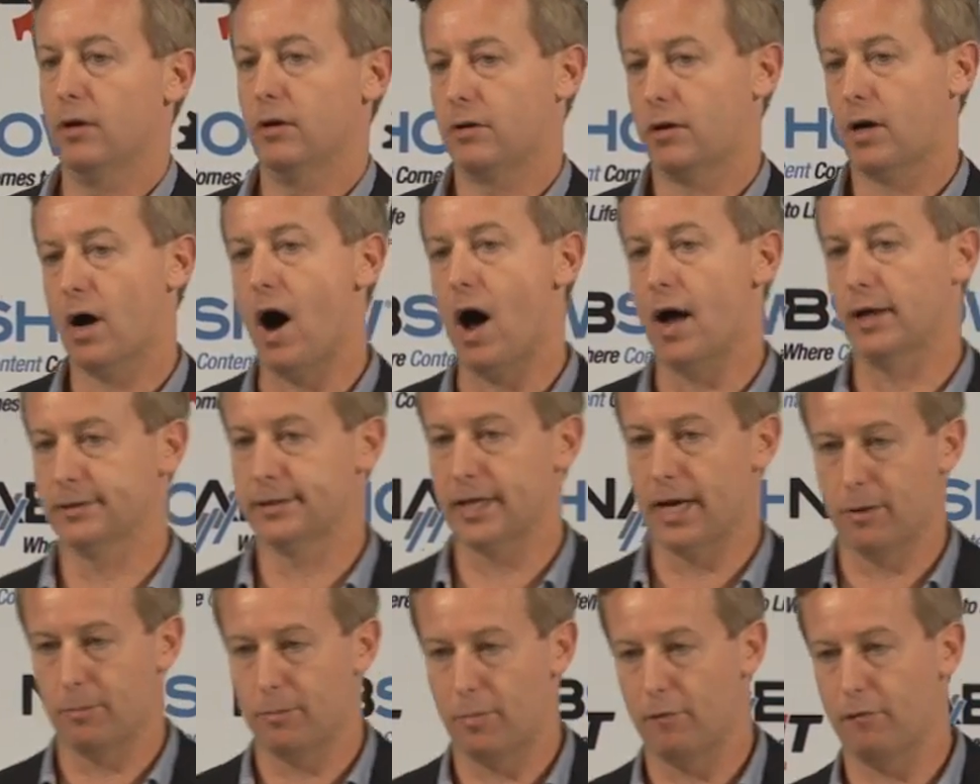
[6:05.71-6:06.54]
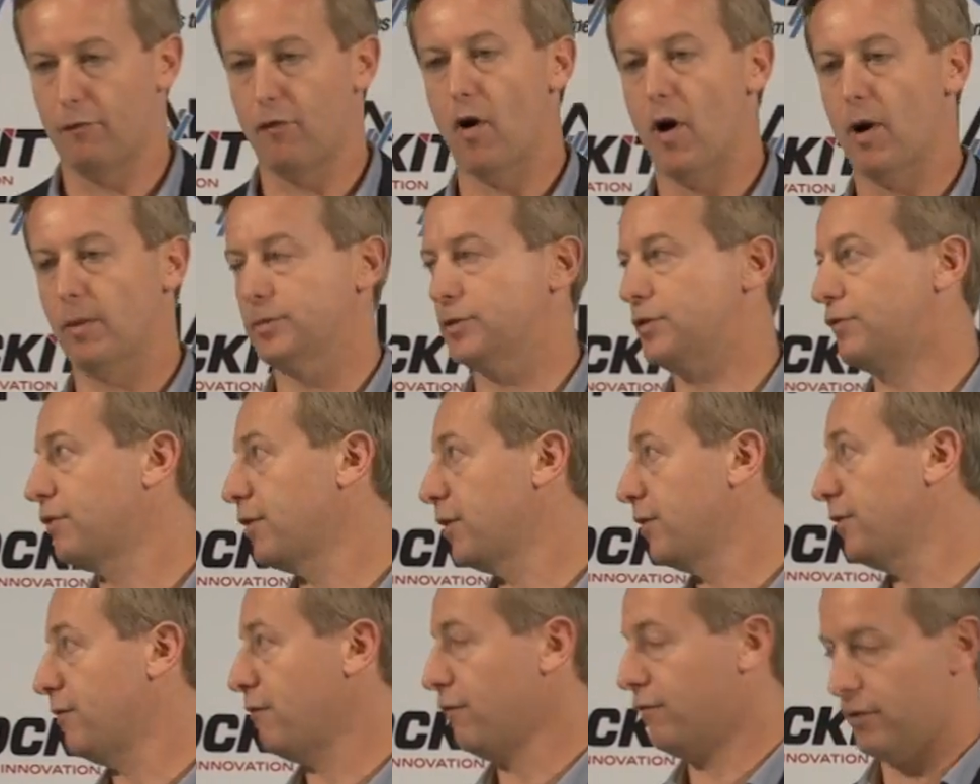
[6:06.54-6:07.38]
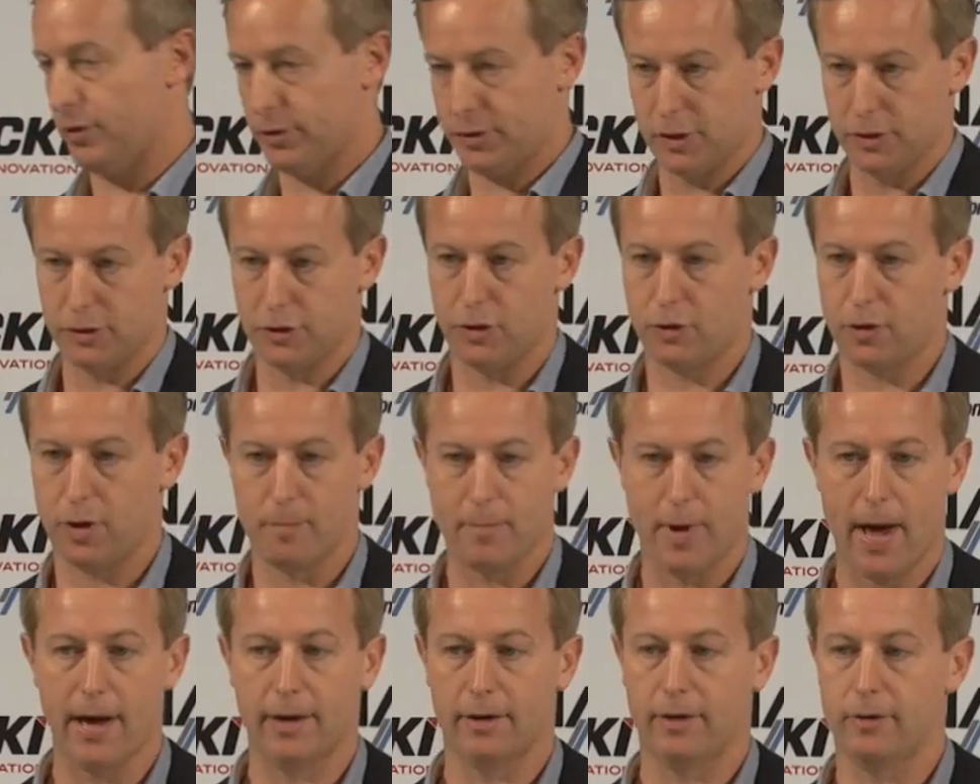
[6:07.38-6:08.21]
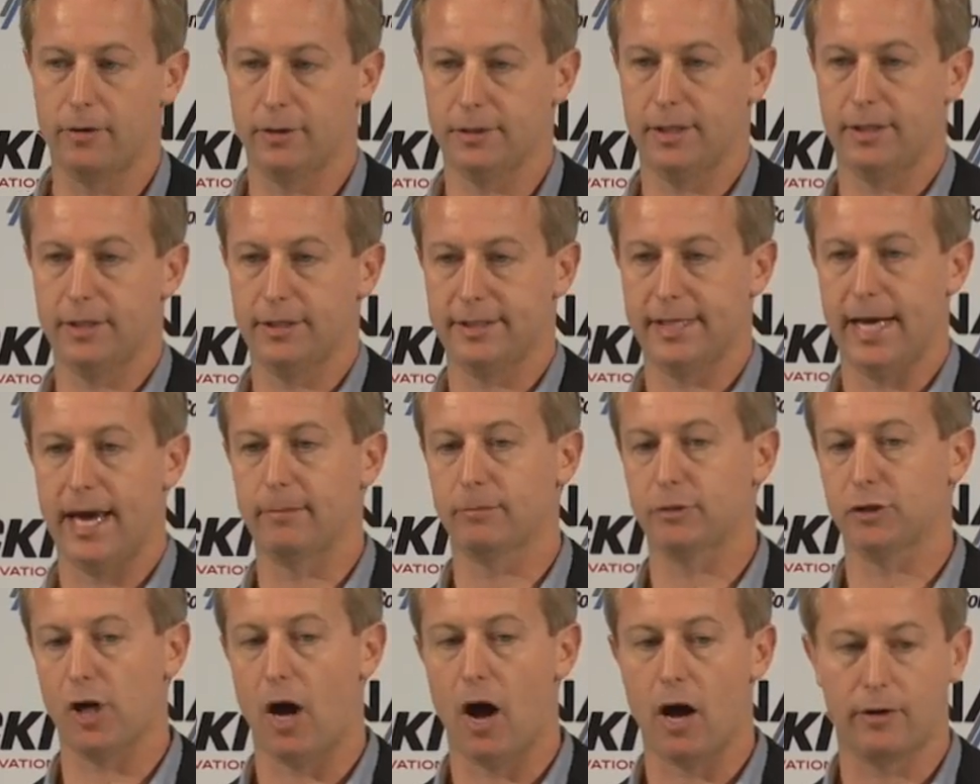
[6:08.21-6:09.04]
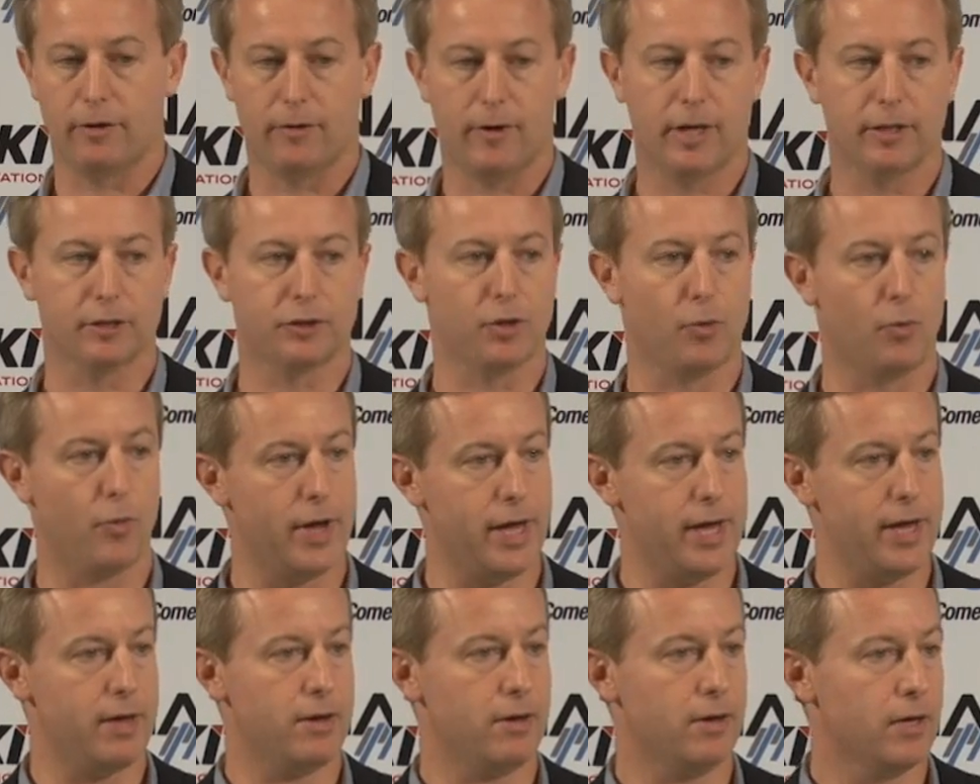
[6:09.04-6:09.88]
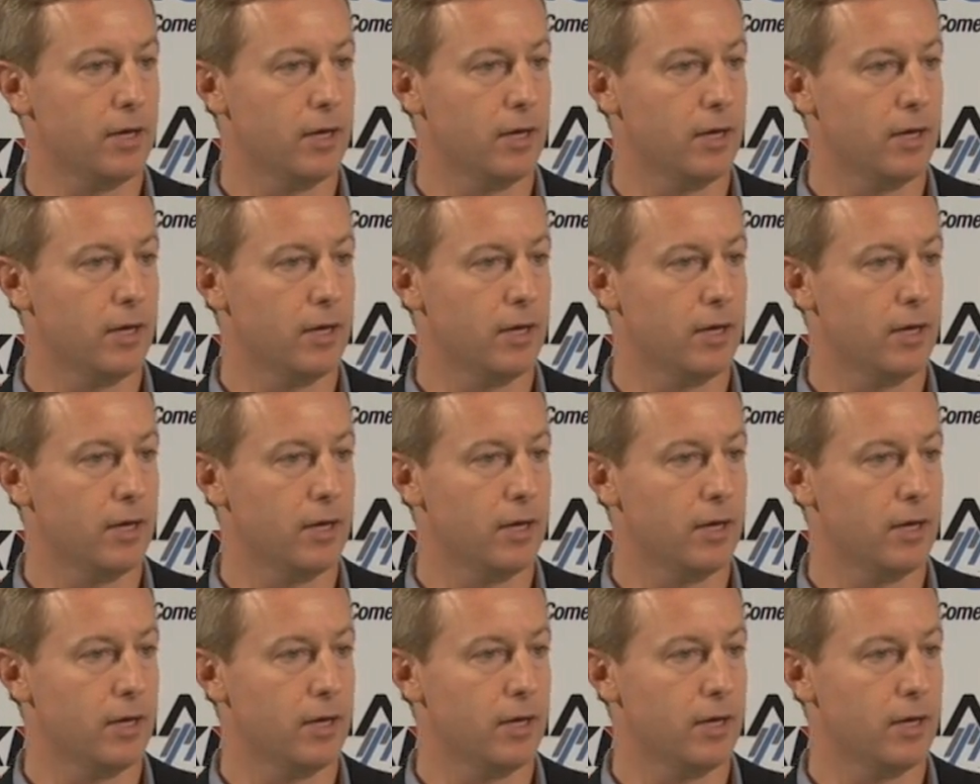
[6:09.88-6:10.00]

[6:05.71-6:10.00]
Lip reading: content performs versus your competitors in the same genre. So we